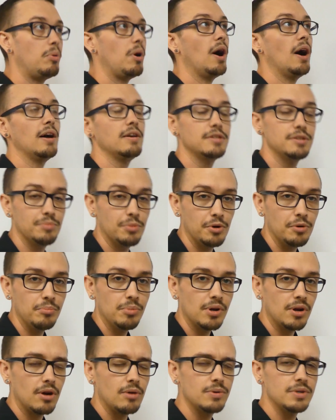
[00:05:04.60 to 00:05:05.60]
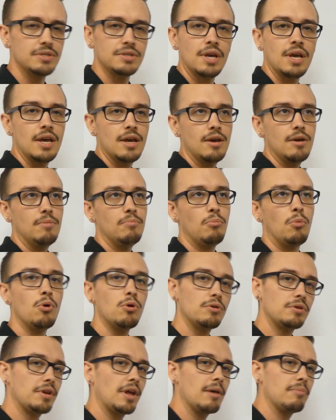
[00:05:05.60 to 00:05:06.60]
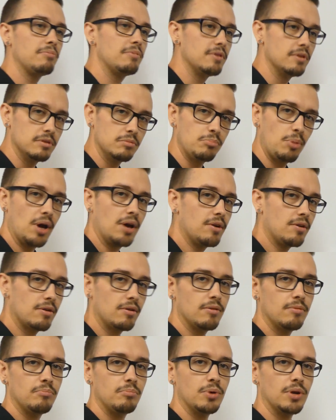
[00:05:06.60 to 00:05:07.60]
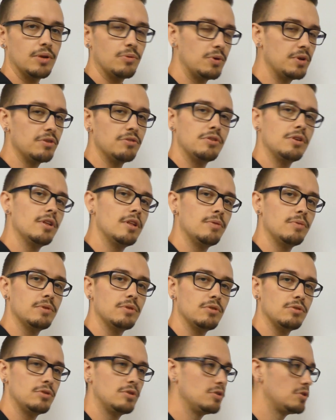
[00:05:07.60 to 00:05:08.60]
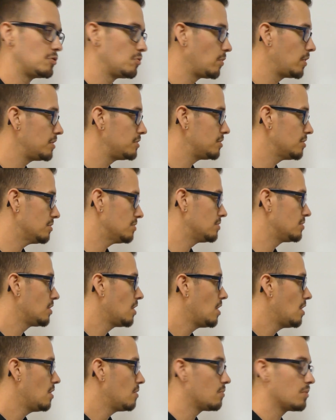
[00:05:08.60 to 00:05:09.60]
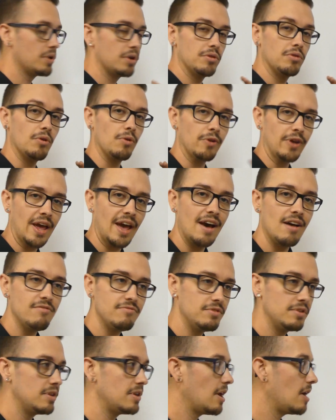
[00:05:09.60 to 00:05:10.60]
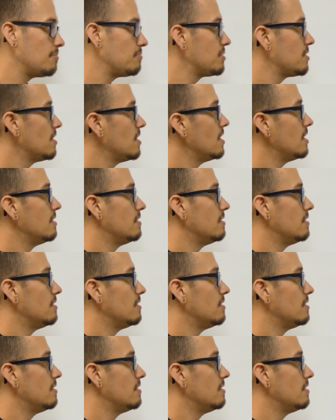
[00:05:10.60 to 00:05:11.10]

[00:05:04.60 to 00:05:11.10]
possible, but always more depth is better, but when you're dealing with those situations where you don't have the depth,